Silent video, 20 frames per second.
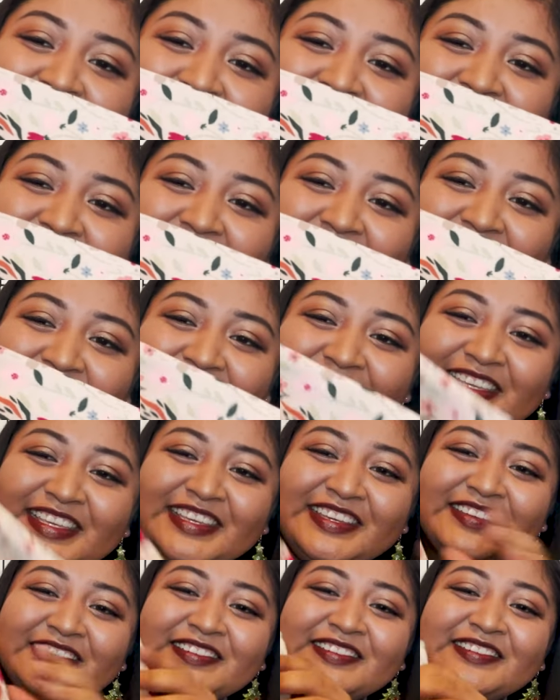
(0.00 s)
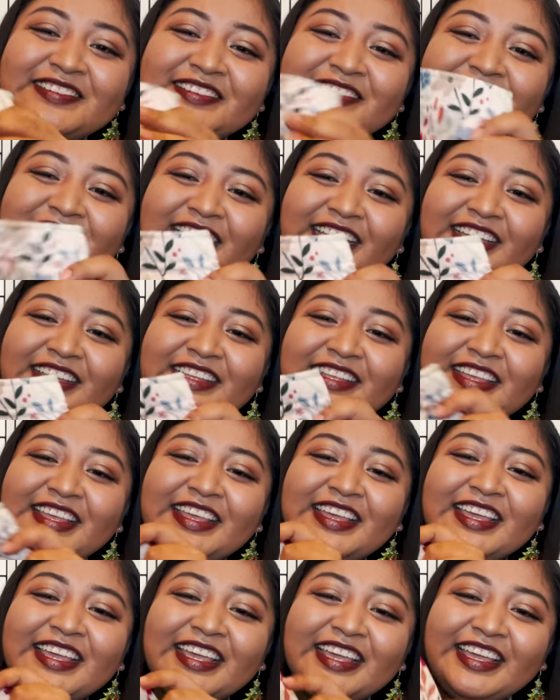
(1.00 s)
Look how cute! Like
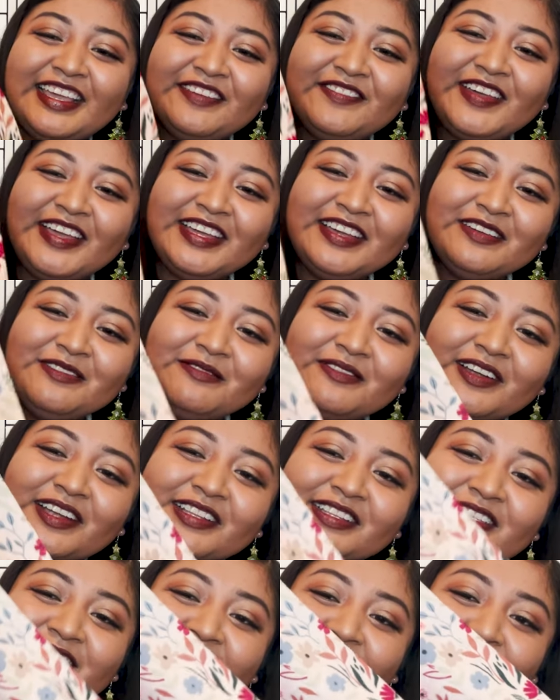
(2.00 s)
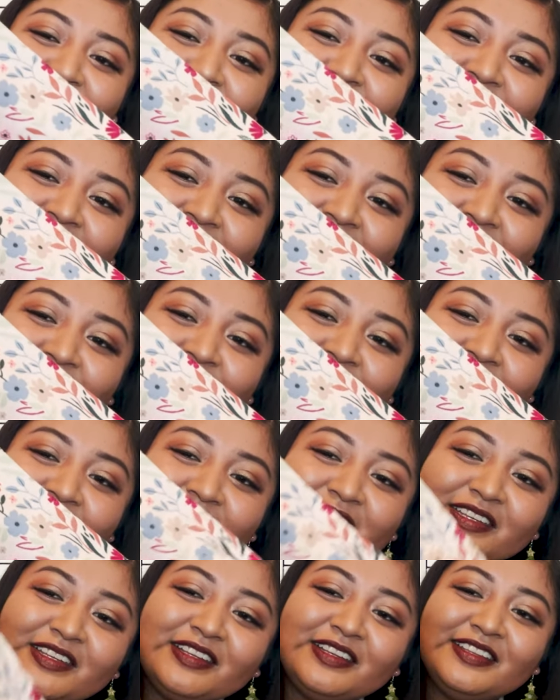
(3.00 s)
if I could wear this outfit, I
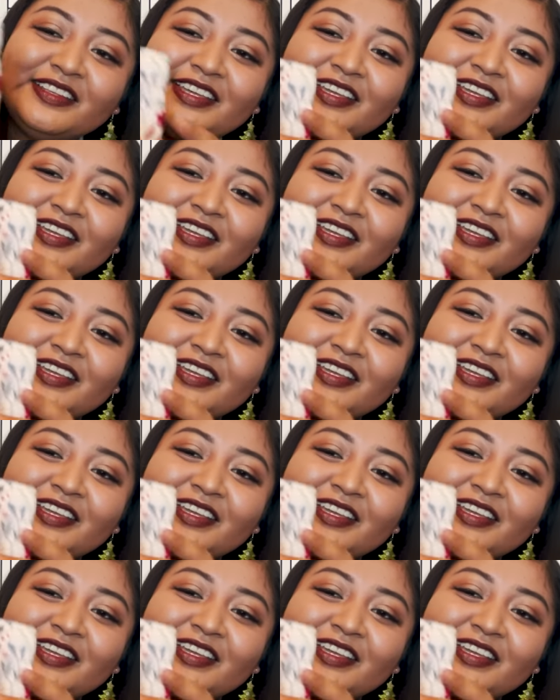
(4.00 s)
would.